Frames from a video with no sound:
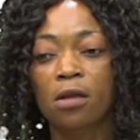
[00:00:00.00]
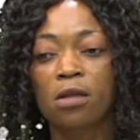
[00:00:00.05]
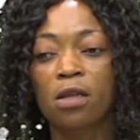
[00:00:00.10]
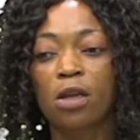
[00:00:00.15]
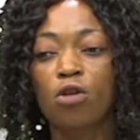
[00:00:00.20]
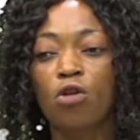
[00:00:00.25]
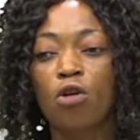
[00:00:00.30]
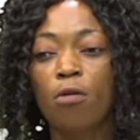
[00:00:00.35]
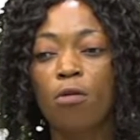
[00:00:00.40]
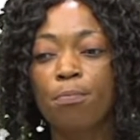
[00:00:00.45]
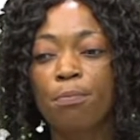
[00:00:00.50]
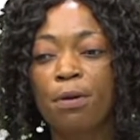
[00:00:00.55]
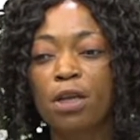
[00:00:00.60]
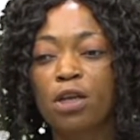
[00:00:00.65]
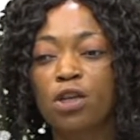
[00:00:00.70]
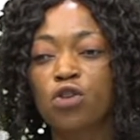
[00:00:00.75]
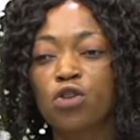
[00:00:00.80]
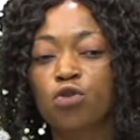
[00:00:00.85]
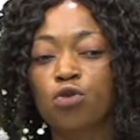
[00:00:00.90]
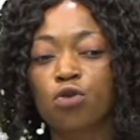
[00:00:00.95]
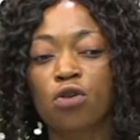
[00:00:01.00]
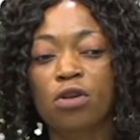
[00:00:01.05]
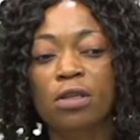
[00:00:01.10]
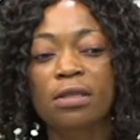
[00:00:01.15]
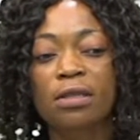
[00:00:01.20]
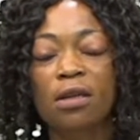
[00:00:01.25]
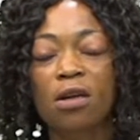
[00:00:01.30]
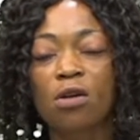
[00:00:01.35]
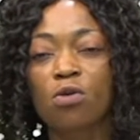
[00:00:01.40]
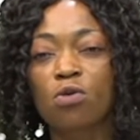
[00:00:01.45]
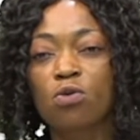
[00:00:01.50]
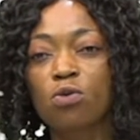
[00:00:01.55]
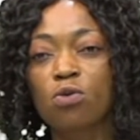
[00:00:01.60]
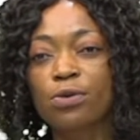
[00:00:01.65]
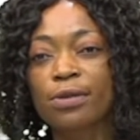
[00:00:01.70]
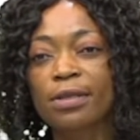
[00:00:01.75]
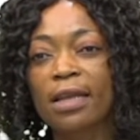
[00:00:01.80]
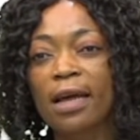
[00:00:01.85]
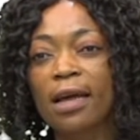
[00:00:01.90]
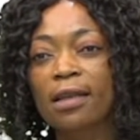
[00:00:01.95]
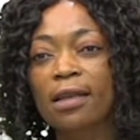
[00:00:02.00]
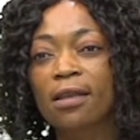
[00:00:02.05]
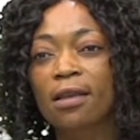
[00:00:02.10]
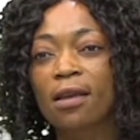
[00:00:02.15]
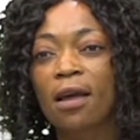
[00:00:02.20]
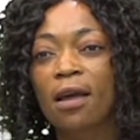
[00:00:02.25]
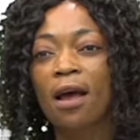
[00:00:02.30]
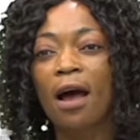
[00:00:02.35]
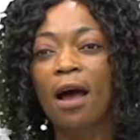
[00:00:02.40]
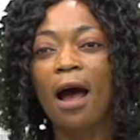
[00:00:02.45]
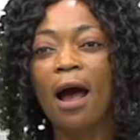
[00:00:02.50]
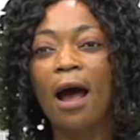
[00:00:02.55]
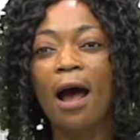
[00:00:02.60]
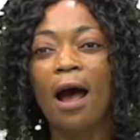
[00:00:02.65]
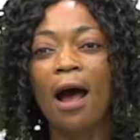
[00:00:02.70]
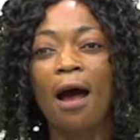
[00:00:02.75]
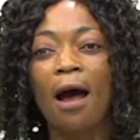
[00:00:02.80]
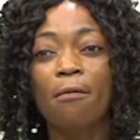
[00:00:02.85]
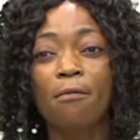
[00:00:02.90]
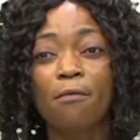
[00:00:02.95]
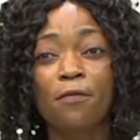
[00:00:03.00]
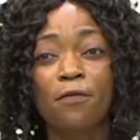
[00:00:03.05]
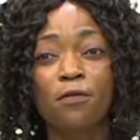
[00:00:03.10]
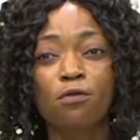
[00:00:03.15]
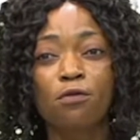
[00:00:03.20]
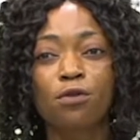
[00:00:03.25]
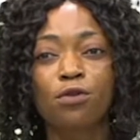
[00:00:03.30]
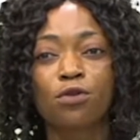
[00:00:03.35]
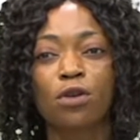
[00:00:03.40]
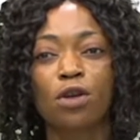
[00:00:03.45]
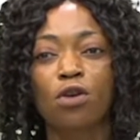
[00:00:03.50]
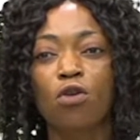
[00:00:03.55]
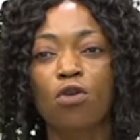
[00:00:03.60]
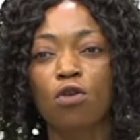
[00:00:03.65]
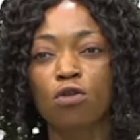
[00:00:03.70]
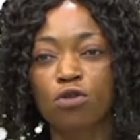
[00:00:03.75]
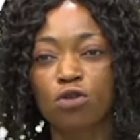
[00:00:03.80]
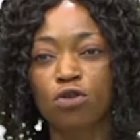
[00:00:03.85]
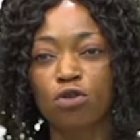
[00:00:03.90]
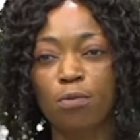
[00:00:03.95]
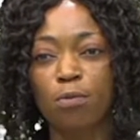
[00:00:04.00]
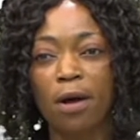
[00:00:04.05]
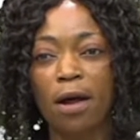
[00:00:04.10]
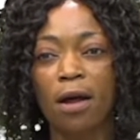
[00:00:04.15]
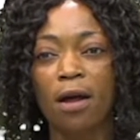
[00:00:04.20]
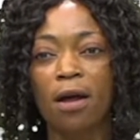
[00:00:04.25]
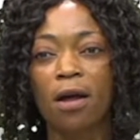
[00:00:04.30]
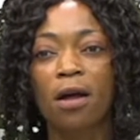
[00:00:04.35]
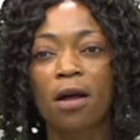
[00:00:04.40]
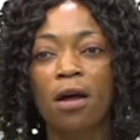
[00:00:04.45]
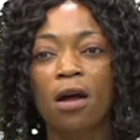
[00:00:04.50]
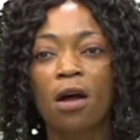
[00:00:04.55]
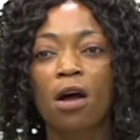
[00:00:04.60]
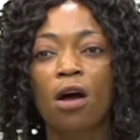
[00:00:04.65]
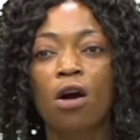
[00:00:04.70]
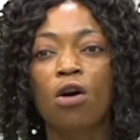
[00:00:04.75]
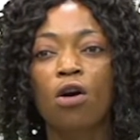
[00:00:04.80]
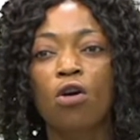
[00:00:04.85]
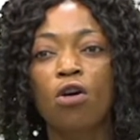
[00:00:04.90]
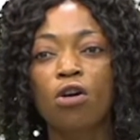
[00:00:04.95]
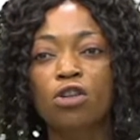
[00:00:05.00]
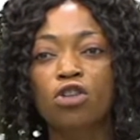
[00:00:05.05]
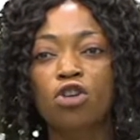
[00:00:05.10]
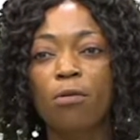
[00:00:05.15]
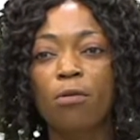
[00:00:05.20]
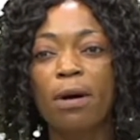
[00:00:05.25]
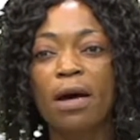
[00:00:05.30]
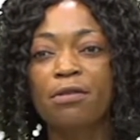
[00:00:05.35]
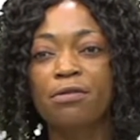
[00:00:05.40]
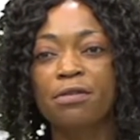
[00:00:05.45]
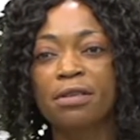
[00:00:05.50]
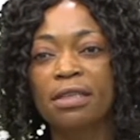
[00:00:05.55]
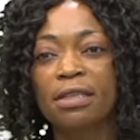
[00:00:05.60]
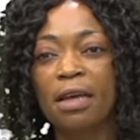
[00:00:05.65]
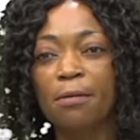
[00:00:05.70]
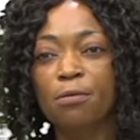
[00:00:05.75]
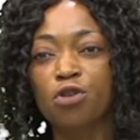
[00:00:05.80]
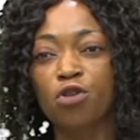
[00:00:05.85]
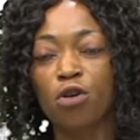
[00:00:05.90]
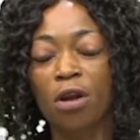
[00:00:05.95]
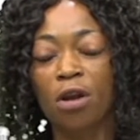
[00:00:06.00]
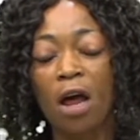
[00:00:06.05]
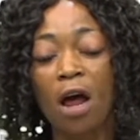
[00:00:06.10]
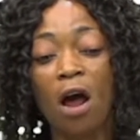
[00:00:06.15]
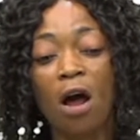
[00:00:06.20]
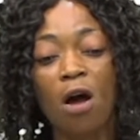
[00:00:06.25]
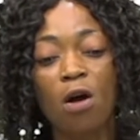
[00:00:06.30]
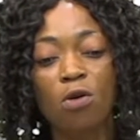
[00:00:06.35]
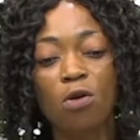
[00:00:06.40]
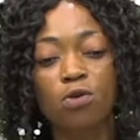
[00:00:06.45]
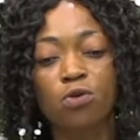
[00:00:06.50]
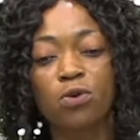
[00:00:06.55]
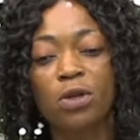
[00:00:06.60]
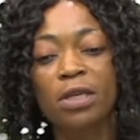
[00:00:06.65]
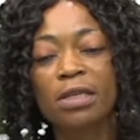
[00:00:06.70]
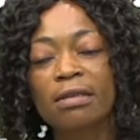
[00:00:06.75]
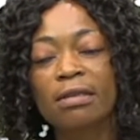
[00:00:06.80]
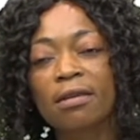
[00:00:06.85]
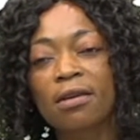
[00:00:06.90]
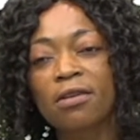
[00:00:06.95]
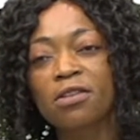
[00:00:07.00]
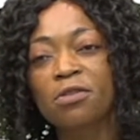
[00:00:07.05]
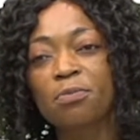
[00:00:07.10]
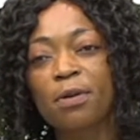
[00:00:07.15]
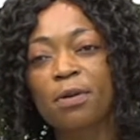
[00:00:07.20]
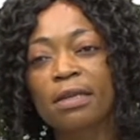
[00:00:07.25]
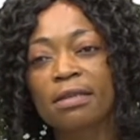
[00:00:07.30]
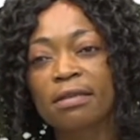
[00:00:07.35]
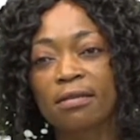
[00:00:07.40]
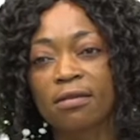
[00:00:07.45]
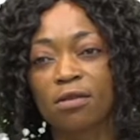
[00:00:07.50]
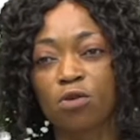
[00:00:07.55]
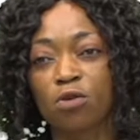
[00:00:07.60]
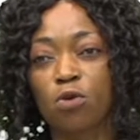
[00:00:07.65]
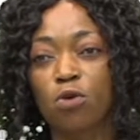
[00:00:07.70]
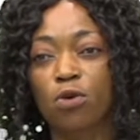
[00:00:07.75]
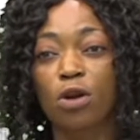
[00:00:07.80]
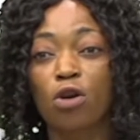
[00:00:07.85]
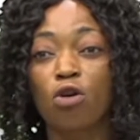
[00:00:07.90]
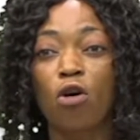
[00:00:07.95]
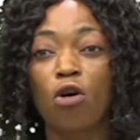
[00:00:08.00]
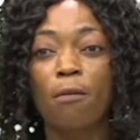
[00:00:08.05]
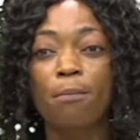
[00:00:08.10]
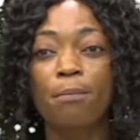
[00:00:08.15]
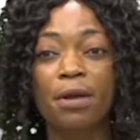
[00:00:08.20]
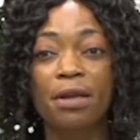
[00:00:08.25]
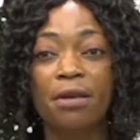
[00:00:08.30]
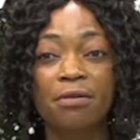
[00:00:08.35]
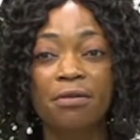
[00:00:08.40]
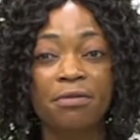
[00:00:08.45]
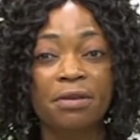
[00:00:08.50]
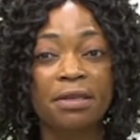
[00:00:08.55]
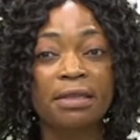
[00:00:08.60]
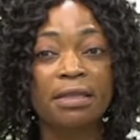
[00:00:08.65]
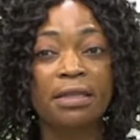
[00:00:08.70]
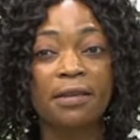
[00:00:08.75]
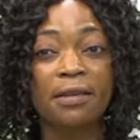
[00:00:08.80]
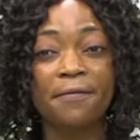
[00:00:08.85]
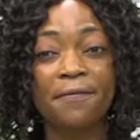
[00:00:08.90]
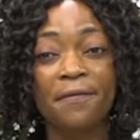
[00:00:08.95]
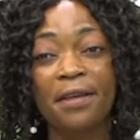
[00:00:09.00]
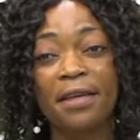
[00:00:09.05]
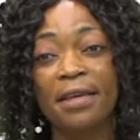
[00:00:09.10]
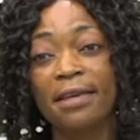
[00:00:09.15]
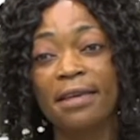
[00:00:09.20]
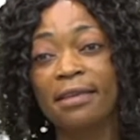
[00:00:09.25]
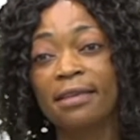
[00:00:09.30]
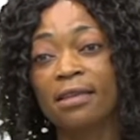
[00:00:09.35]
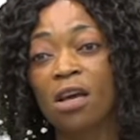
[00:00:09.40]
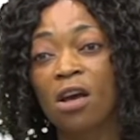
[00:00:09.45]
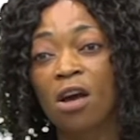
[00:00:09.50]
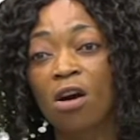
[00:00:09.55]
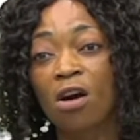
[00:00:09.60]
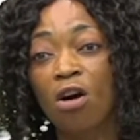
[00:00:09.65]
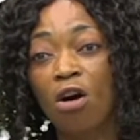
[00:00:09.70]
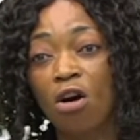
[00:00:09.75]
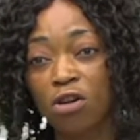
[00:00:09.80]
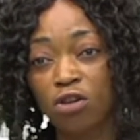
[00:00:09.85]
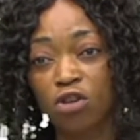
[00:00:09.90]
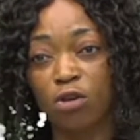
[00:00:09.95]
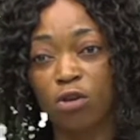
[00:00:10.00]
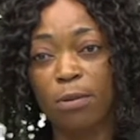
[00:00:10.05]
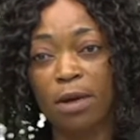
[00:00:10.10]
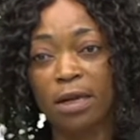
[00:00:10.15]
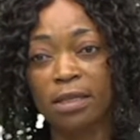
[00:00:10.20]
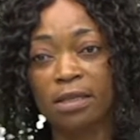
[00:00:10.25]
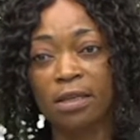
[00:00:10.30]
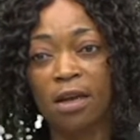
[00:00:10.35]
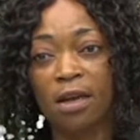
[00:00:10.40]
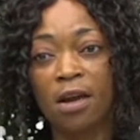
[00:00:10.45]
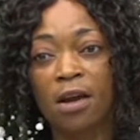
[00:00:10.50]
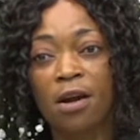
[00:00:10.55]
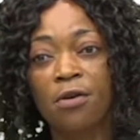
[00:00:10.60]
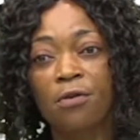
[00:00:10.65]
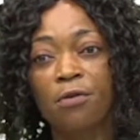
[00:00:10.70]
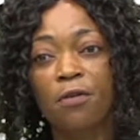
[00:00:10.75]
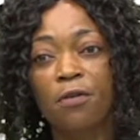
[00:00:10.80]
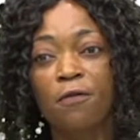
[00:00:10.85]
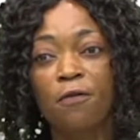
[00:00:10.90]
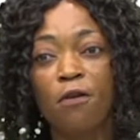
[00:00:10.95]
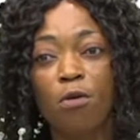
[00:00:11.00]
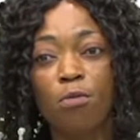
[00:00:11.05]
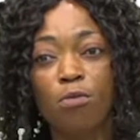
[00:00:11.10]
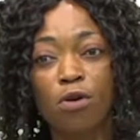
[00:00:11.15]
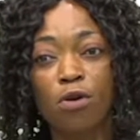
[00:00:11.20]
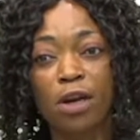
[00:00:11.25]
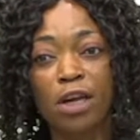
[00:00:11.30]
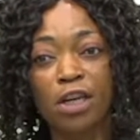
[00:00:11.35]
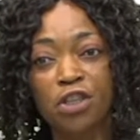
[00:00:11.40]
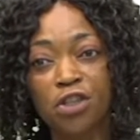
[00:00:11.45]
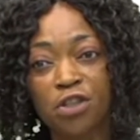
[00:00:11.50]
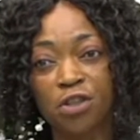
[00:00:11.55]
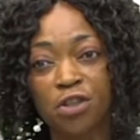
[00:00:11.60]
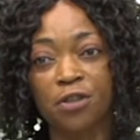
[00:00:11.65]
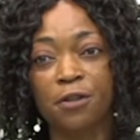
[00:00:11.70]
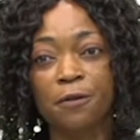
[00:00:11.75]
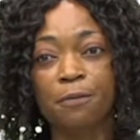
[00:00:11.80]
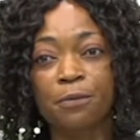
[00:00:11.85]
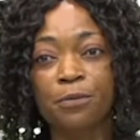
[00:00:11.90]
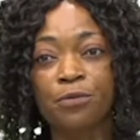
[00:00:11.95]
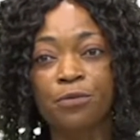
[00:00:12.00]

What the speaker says: The company should not sell goods that are harmful to the consumer. Customer reception. How do the salesperson or the company receive its customers? Reformulation.